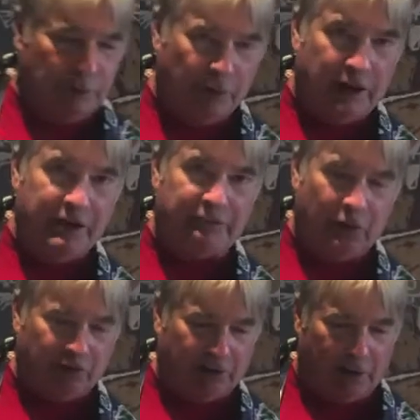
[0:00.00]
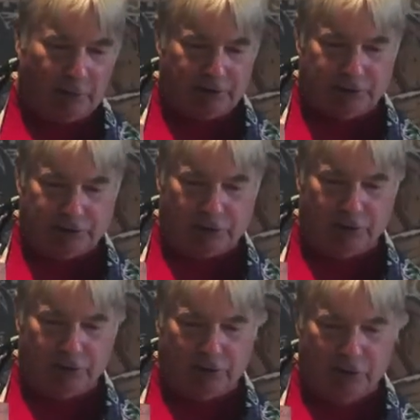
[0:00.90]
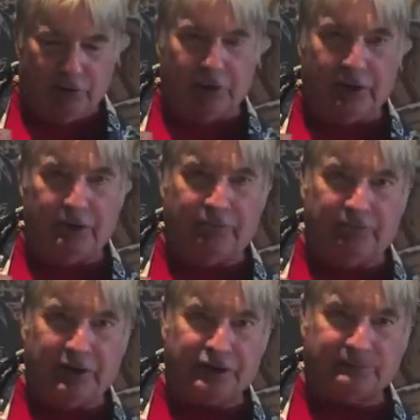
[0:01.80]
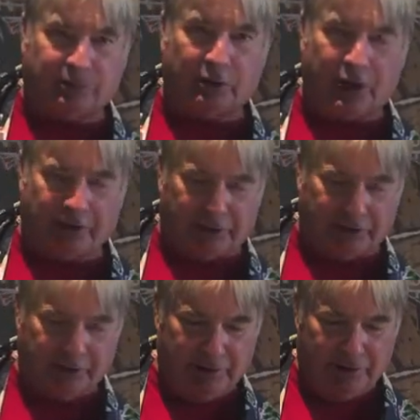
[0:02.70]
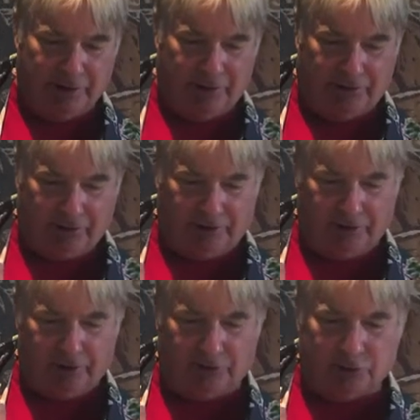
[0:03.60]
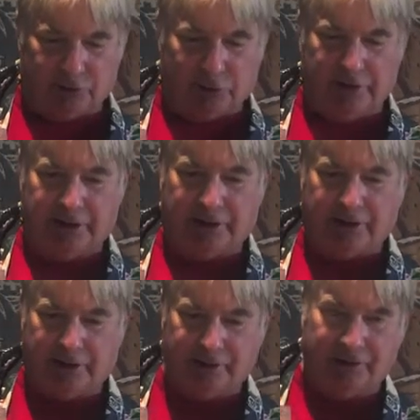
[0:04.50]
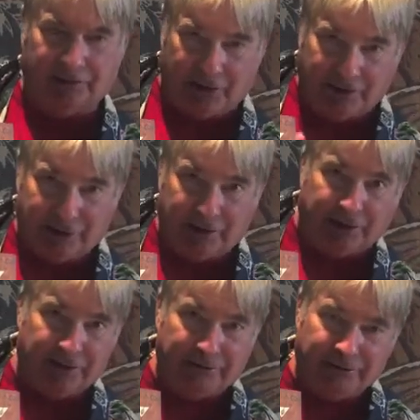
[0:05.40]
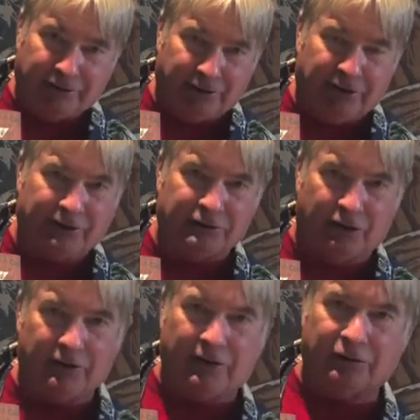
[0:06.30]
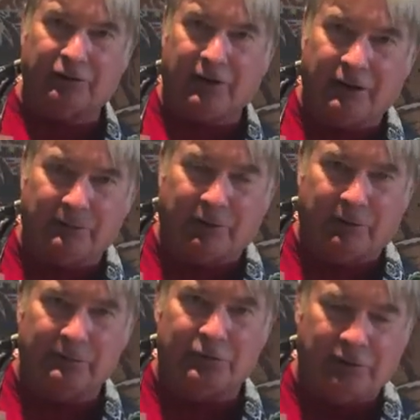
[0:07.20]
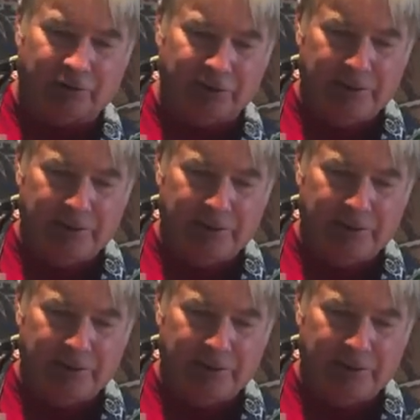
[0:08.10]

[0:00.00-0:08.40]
Okay, folks, I want to show you the finished product. This is the drink, and yes, I have it in a kind of tall glass because I like my rum drinks.